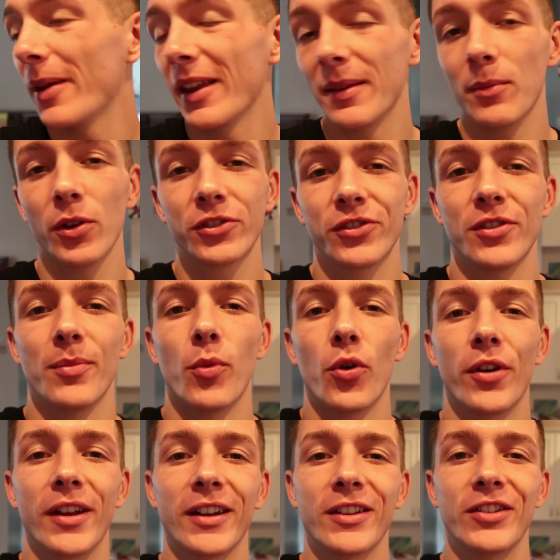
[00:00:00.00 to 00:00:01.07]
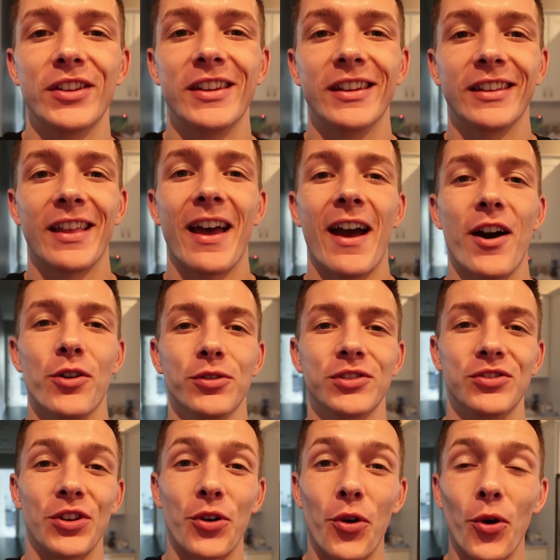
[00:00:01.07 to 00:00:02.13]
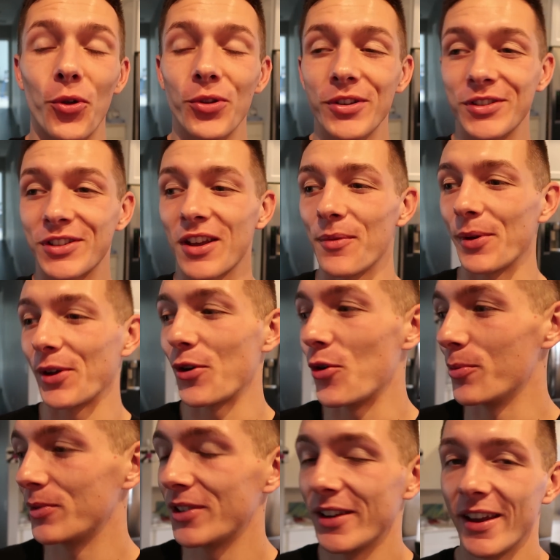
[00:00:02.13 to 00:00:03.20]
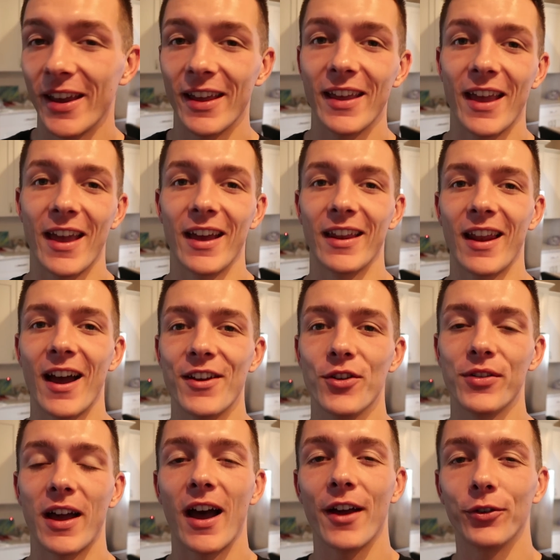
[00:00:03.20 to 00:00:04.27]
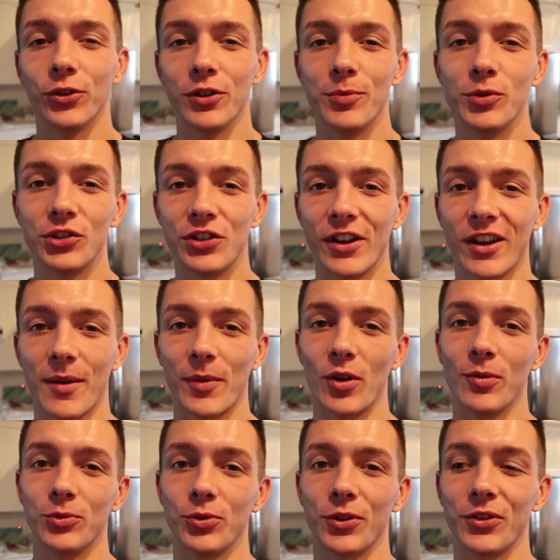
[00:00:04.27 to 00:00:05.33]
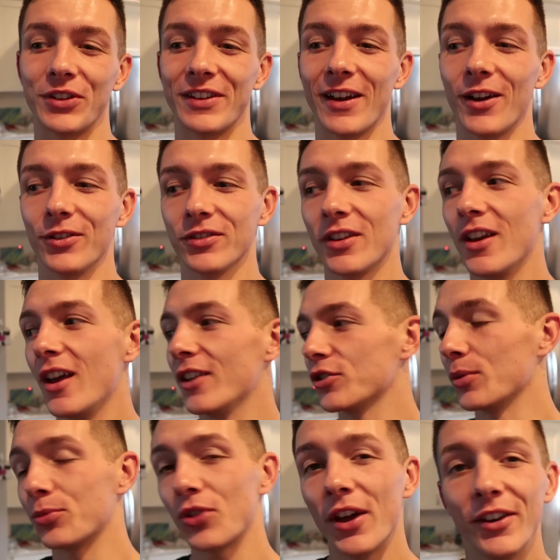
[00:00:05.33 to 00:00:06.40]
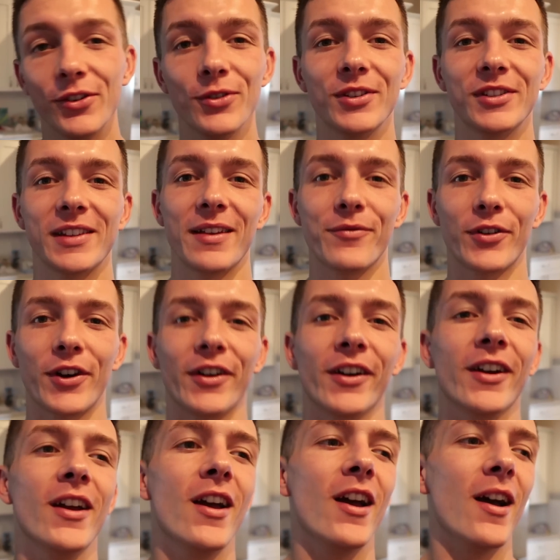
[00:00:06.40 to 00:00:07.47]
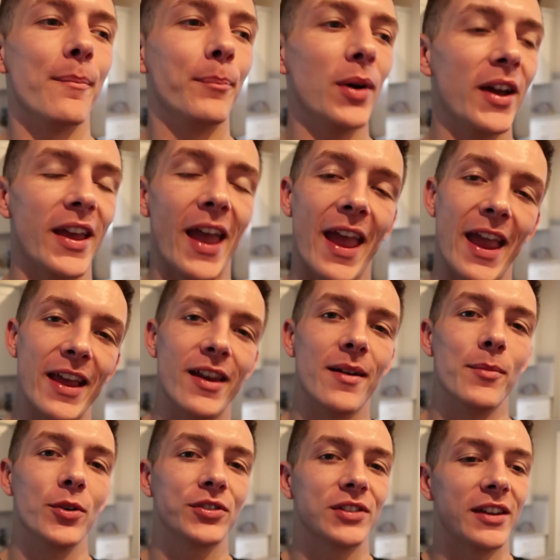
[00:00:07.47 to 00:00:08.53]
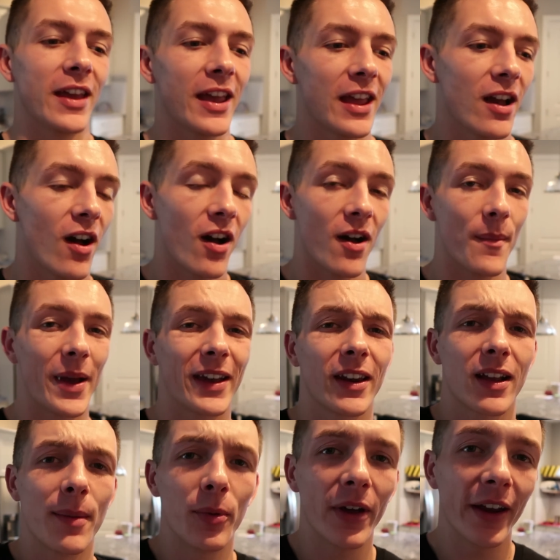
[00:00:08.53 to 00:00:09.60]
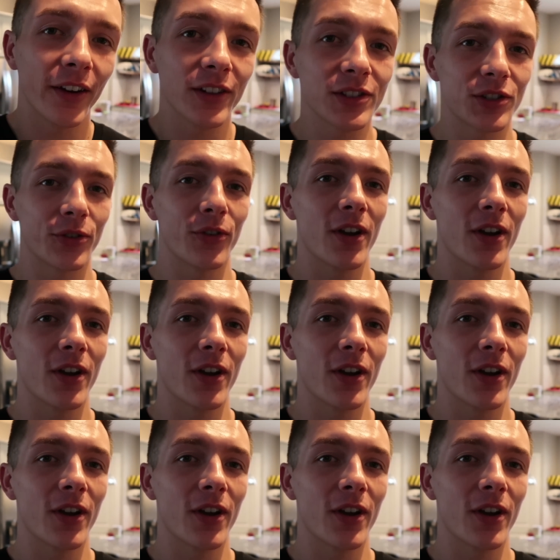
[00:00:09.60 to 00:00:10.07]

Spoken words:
spending most of the morning cleaning the house. Nicole is coming home today and I know that I really appreciate coming home to a clean house. So I'm trying to do the same for her, but it ate up most of the day. I got a couple errands to